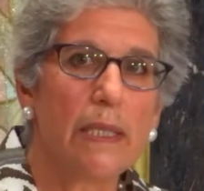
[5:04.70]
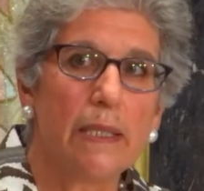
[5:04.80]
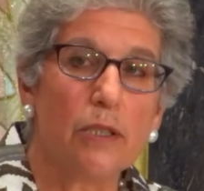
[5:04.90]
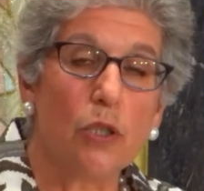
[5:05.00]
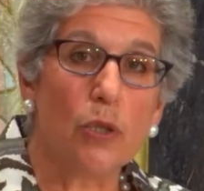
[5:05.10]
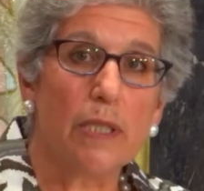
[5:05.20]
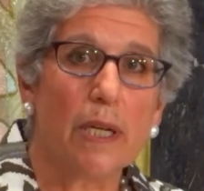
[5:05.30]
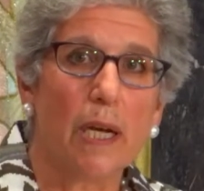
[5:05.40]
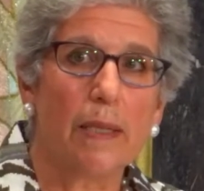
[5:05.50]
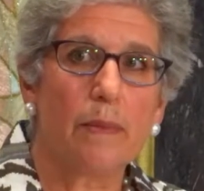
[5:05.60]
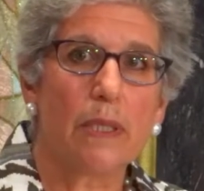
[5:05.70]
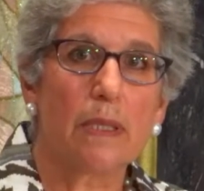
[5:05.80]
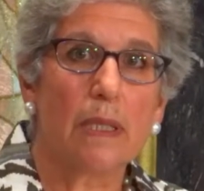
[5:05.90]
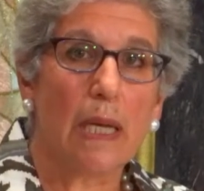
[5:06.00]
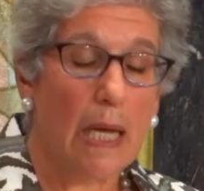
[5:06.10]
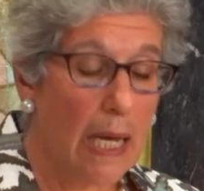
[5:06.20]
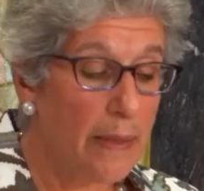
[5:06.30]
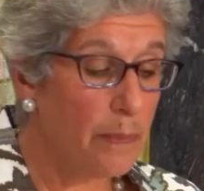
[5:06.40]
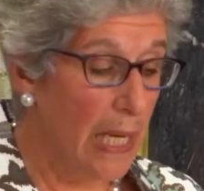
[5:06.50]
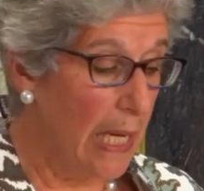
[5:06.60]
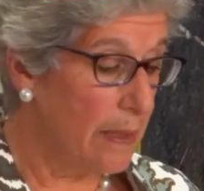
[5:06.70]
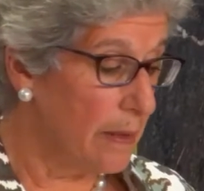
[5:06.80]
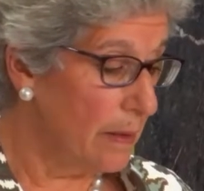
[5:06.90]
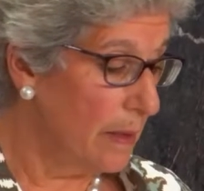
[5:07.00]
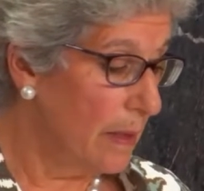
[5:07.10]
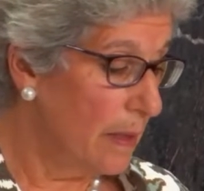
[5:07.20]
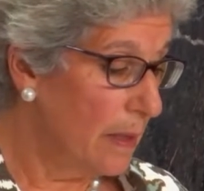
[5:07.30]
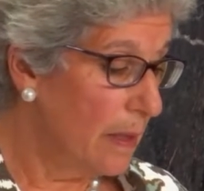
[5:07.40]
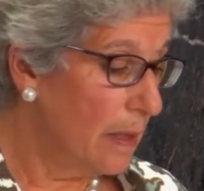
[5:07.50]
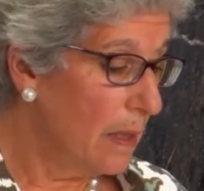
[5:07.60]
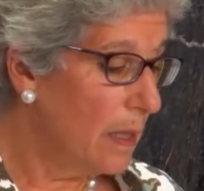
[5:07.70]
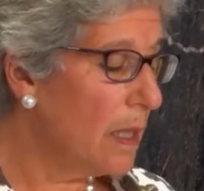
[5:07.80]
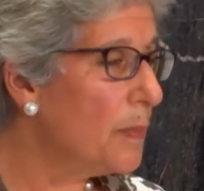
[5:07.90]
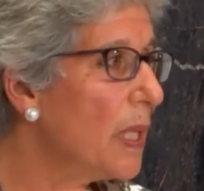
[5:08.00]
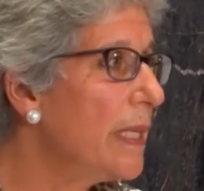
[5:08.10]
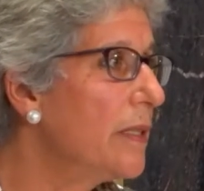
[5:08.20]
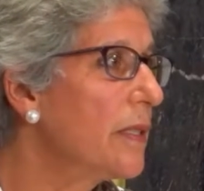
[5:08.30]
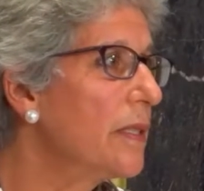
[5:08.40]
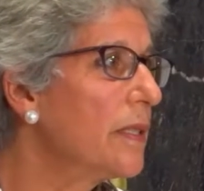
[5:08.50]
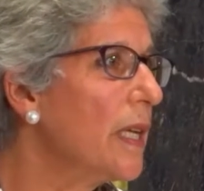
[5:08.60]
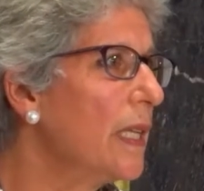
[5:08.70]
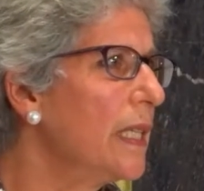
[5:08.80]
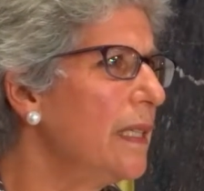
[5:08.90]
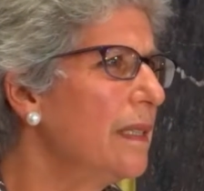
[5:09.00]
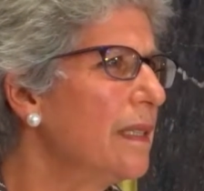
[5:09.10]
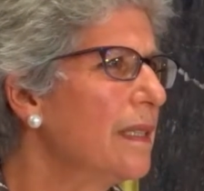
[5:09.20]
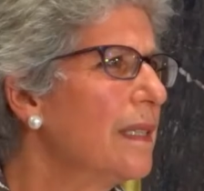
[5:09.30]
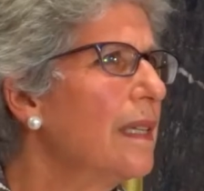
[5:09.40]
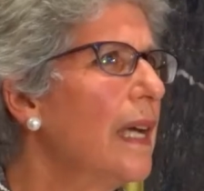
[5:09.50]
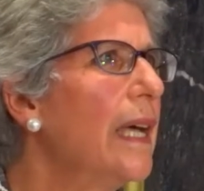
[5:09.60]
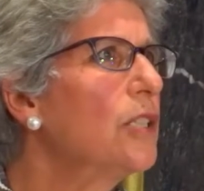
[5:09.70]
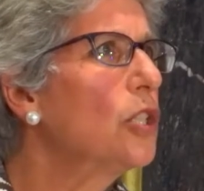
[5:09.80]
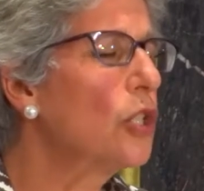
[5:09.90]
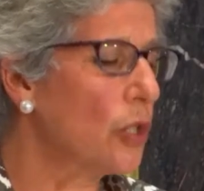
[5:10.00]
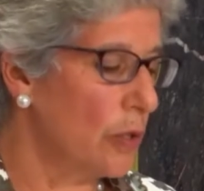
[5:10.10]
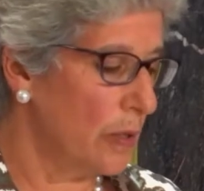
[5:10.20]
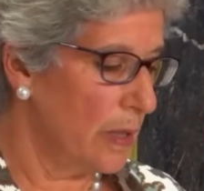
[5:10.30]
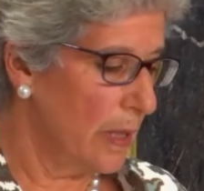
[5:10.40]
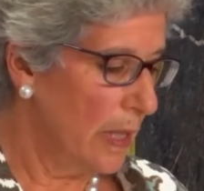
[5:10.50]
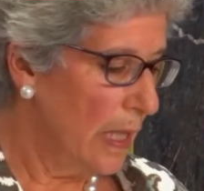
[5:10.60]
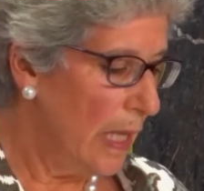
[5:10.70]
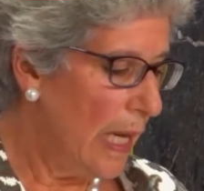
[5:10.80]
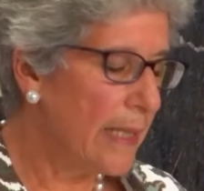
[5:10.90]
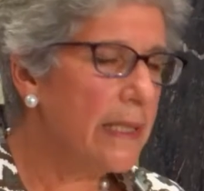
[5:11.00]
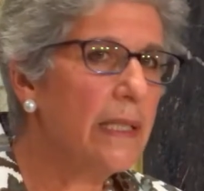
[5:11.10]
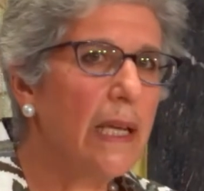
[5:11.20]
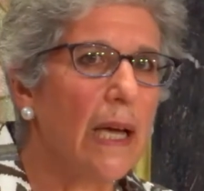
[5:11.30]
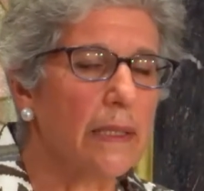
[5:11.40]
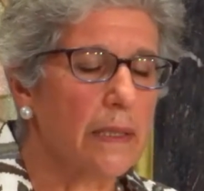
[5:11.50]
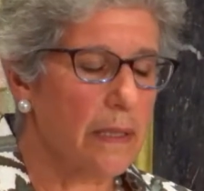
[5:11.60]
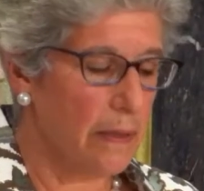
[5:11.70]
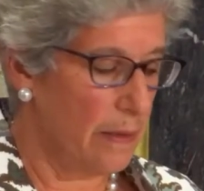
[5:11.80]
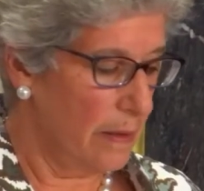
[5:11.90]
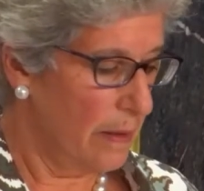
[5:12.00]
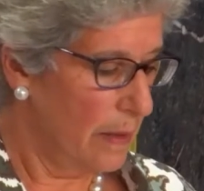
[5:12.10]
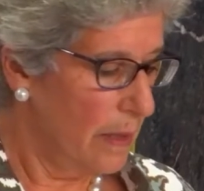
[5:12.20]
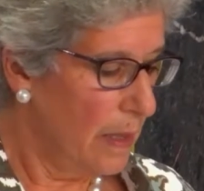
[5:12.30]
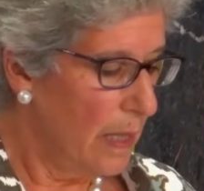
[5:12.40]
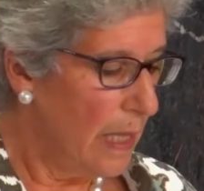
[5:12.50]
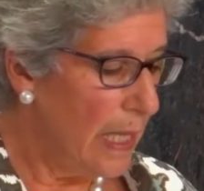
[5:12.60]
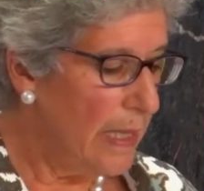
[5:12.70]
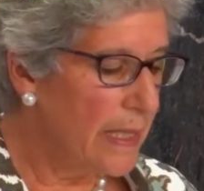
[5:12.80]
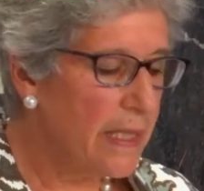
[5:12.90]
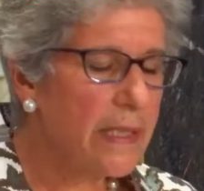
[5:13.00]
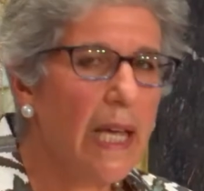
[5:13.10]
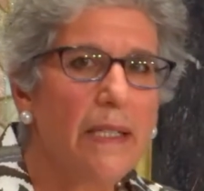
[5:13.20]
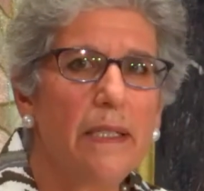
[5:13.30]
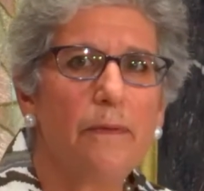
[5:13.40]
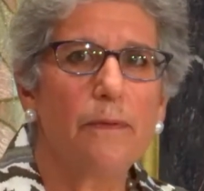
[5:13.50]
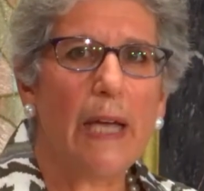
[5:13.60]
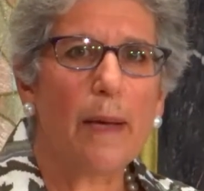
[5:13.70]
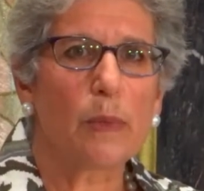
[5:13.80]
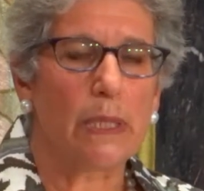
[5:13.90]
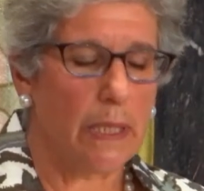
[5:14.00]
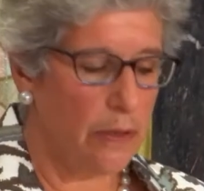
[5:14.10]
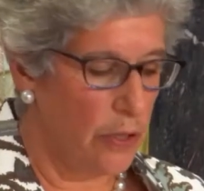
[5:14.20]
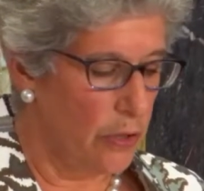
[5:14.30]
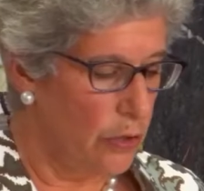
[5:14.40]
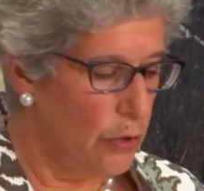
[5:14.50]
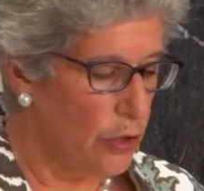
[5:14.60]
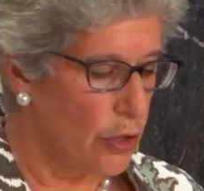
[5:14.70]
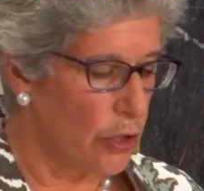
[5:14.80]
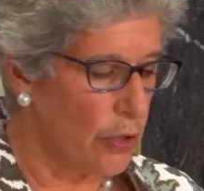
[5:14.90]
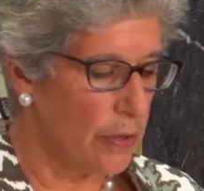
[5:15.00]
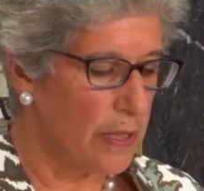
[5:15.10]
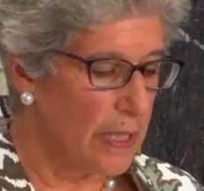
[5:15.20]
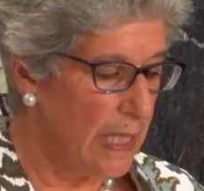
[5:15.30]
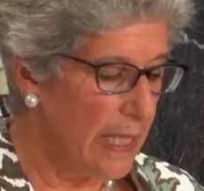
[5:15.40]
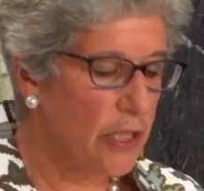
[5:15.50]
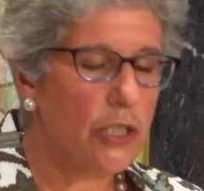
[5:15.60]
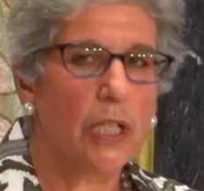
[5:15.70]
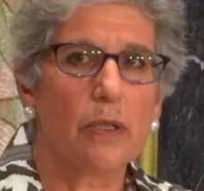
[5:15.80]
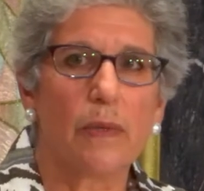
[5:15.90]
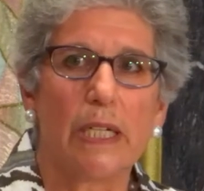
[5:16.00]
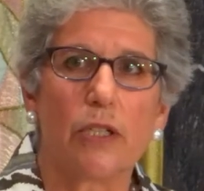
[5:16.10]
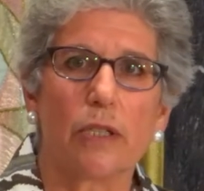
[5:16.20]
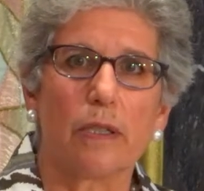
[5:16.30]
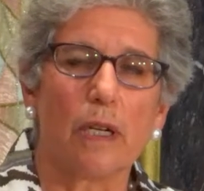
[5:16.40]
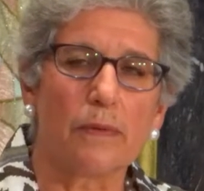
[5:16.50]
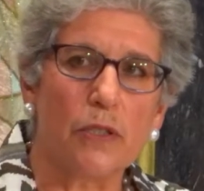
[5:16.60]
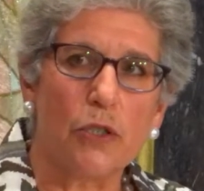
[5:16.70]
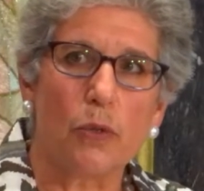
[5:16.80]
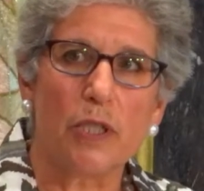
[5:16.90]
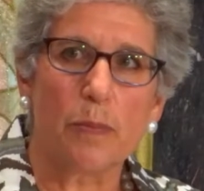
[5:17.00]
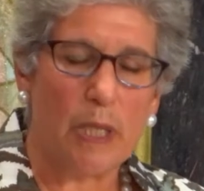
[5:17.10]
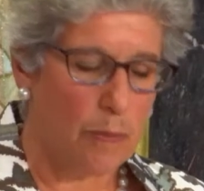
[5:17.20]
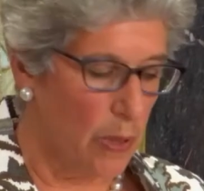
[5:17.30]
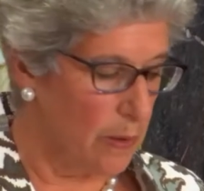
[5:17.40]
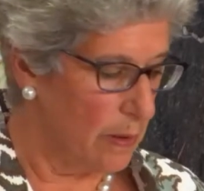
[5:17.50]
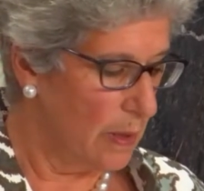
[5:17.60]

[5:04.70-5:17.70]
in good times and bad, a place to study and learn and connect, an extended family to nurture the next generation of the Jewish people,